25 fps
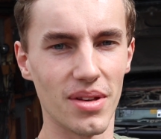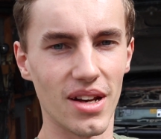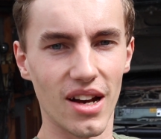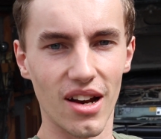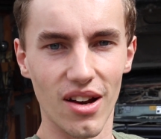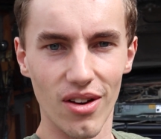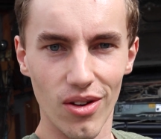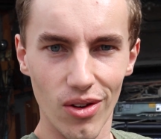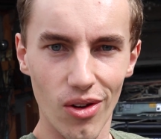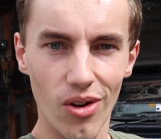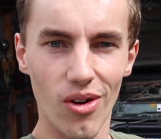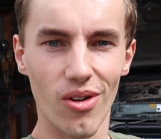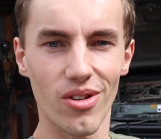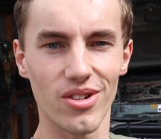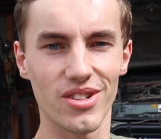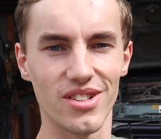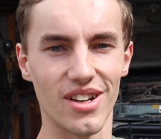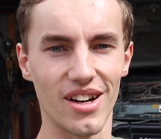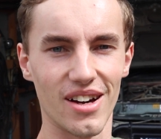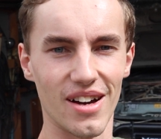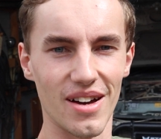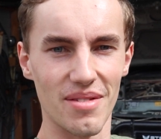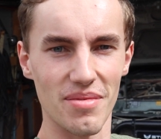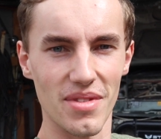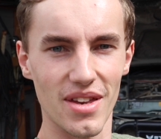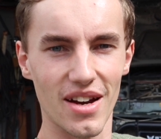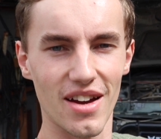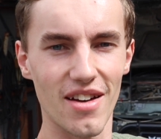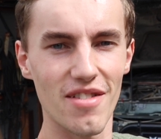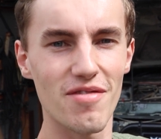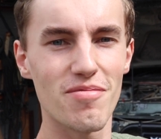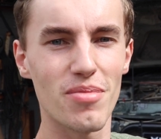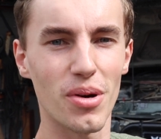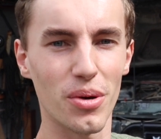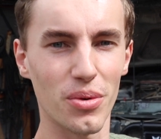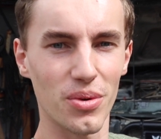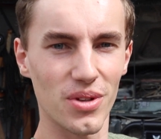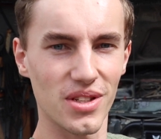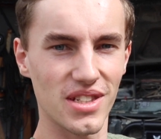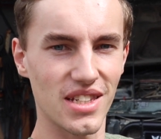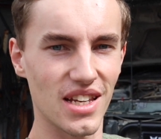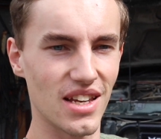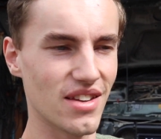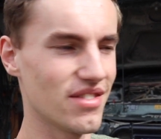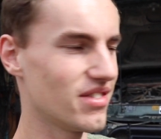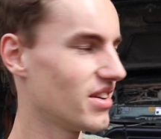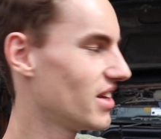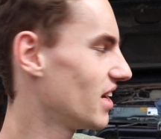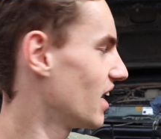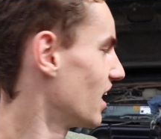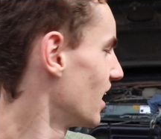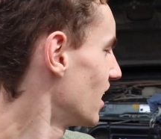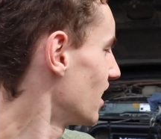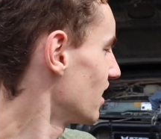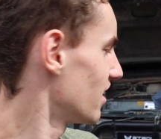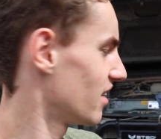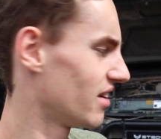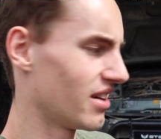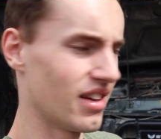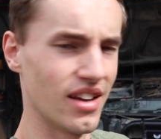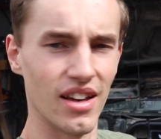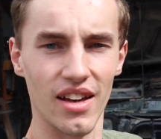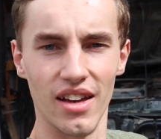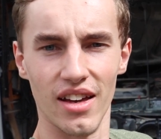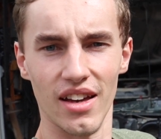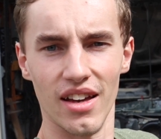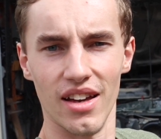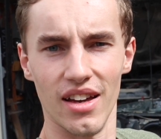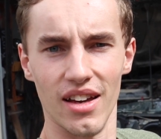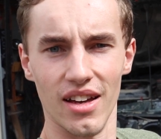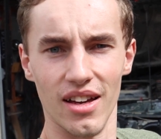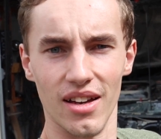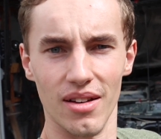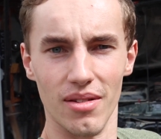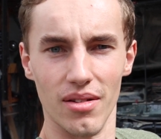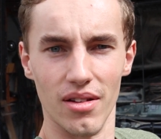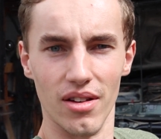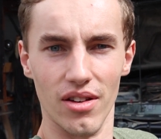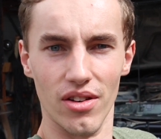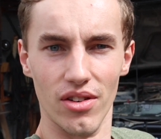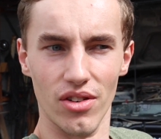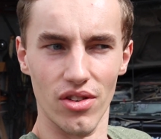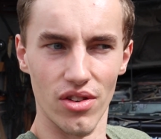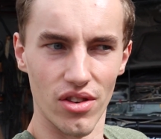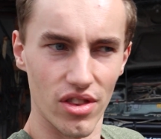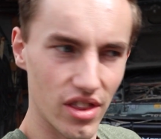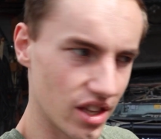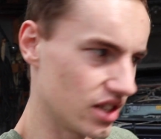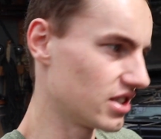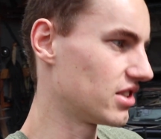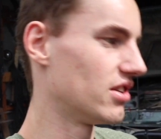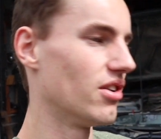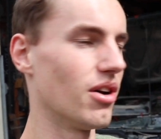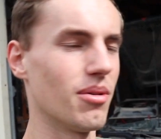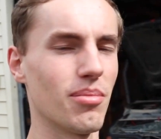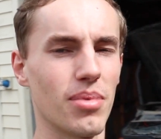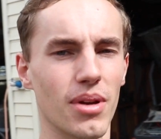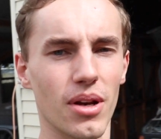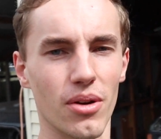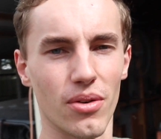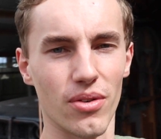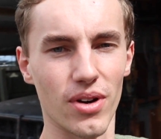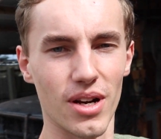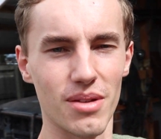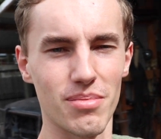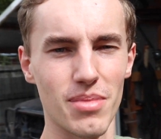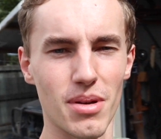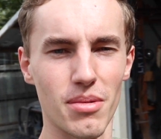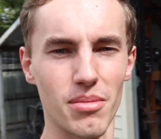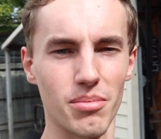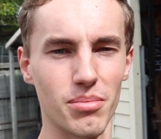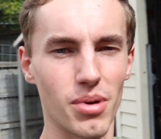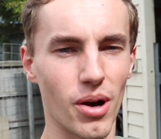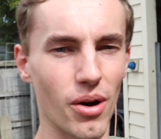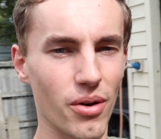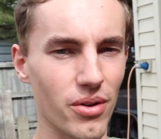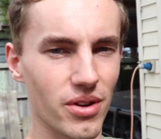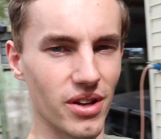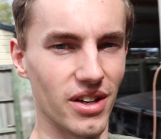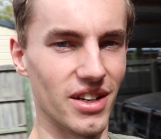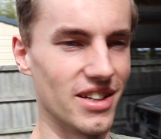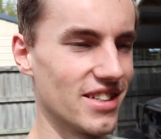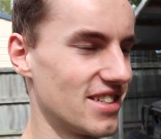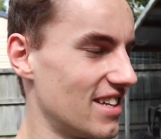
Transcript: in a long time that I've pulled a CV out that's not already been broken.